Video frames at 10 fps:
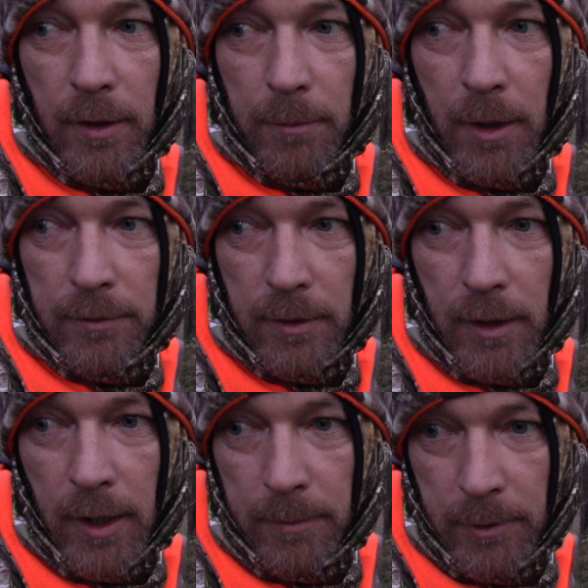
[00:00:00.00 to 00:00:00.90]
I brought the
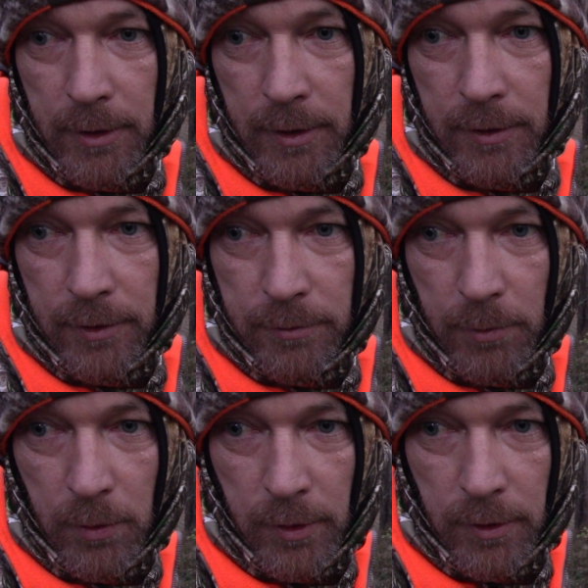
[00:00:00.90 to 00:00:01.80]
climber in here this
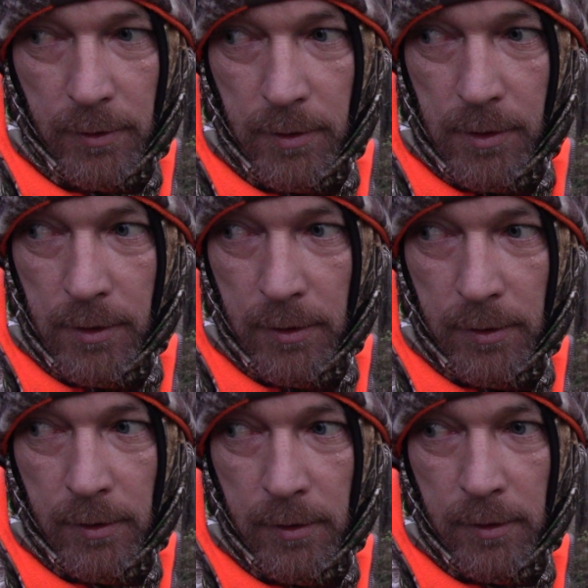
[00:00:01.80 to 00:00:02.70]
morning.
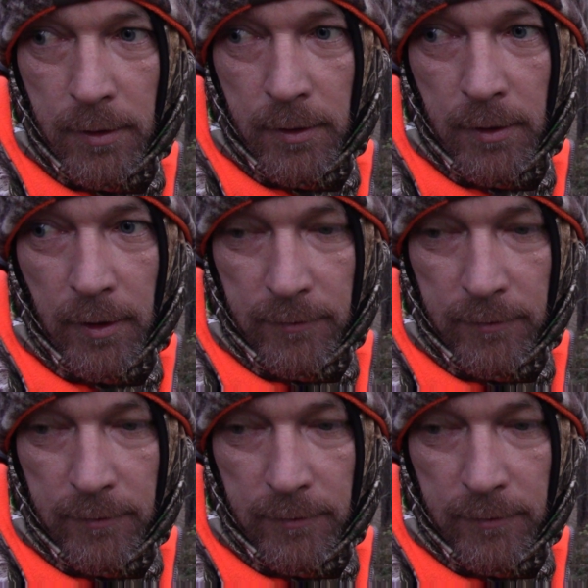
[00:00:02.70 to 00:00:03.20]
I've